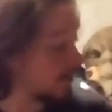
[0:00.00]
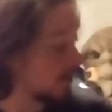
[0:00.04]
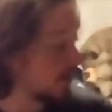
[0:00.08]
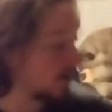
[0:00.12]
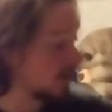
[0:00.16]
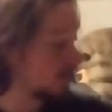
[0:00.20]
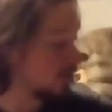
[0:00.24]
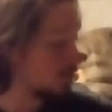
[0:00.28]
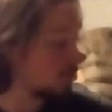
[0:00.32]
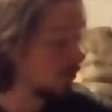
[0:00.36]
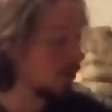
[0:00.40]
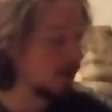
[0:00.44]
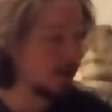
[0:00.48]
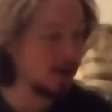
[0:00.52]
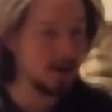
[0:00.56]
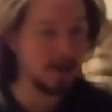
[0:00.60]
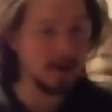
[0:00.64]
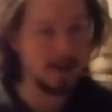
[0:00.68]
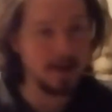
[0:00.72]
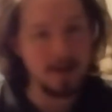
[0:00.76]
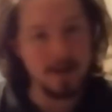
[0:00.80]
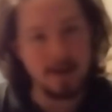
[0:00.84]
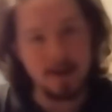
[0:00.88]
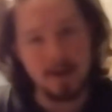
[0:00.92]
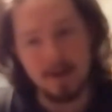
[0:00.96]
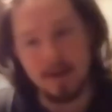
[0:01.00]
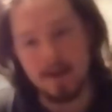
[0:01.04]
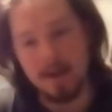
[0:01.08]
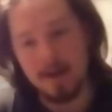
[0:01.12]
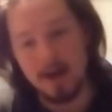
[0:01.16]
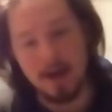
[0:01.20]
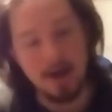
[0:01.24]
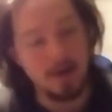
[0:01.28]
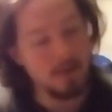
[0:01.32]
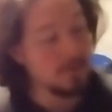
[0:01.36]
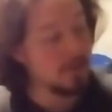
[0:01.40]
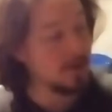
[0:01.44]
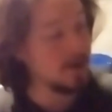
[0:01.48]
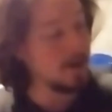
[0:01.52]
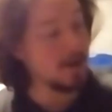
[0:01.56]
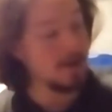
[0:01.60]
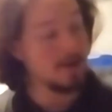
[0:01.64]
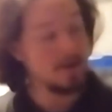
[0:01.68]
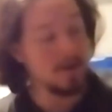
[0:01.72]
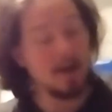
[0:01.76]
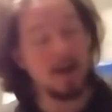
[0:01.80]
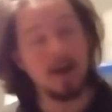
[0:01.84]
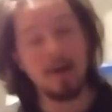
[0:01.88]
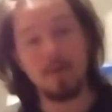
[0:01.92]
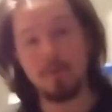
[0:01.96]
And that's why I went
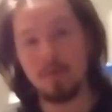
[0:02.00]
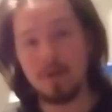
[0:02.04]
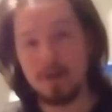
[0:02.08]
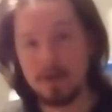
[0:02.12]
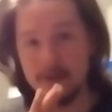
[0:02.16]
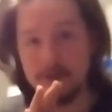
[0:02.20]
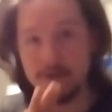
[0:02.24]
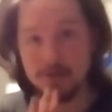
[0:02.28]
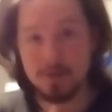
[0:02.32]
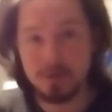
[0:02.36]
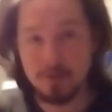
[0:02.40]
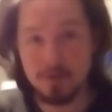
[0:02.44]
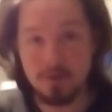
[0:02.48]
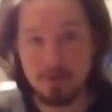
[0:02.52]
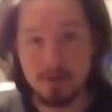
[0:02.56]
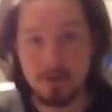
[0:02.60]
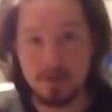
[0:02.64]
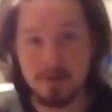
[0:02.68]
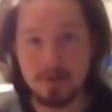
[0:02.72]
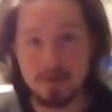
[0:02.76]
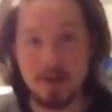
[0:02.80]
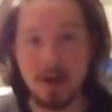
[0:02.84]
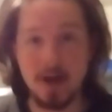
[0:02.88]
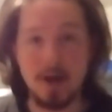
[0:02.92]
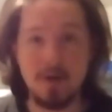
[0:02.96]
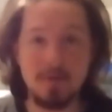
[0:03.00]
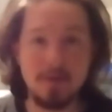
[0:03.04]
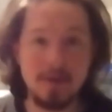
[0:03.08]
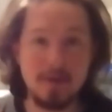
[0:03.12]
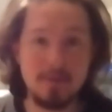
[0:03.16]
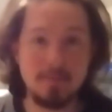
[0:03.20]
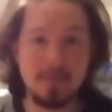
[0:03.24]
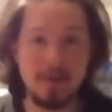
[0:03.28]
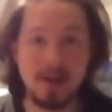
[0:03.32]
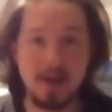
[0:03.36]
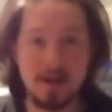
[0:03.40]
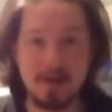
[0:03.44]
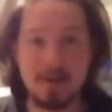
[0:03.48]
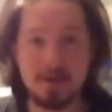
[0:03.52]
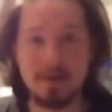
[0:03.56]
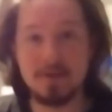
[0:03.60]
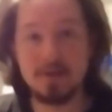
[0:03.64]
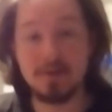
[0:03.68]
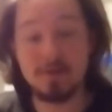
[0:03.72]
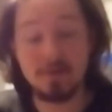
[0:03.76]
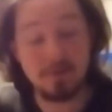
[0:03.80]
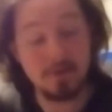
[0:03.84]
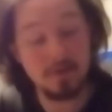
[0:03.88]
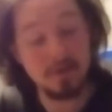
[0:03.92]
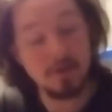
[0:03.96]
out, I went to storage, I went back to
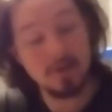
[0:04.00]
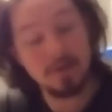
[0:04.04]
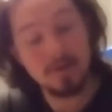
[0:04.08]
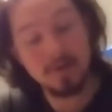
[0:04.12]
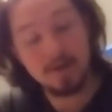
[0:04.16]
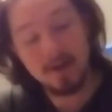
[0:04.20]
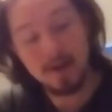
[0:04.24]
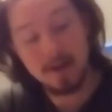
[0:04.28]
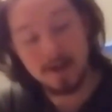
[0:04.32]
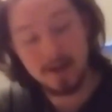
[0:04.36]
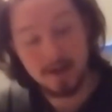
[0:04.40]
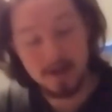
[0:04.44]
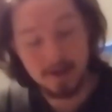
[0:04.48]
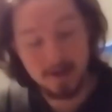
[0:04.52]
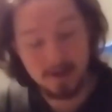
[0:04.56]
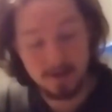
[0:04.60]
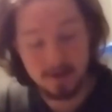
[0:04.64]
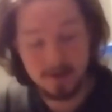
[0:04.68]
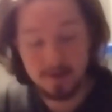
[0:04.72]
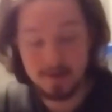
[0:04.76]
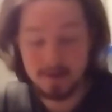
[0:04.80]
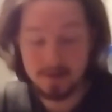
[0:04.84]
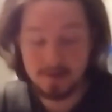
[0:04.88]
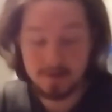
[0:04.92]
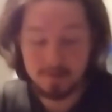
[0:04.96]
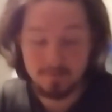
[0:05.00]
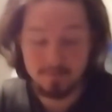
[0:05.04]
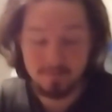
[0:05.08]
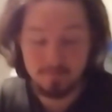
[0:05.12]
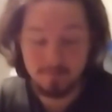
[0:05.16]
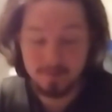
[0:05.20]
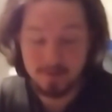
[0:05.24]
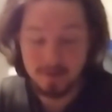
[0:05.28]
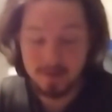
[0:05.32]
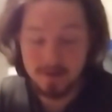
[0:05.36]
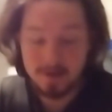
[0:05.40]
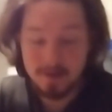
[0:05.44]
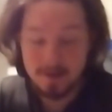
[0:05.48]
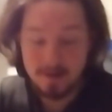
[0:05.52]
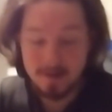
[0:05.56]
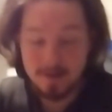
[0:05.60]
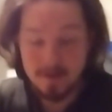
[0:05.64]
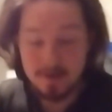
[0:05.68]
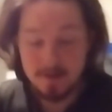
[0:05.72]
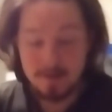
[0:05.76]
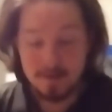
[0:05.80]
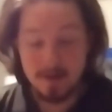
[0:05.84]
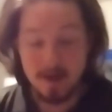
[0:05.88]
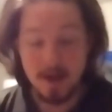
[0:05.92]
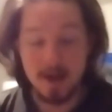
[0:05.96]
storage, and um,
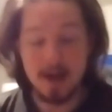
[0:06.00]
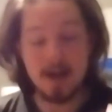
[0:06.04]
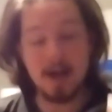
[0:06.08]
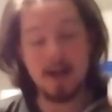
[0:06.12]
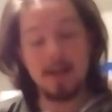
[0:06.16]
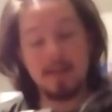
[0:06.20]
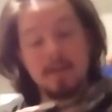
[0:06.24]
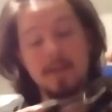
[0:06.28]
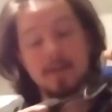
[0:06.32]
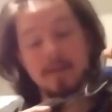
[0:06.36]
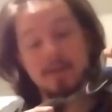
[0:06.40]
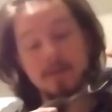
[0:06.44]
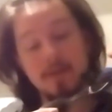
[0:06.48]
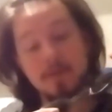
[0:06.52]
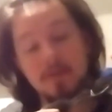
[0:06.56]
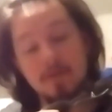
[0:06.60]
I got this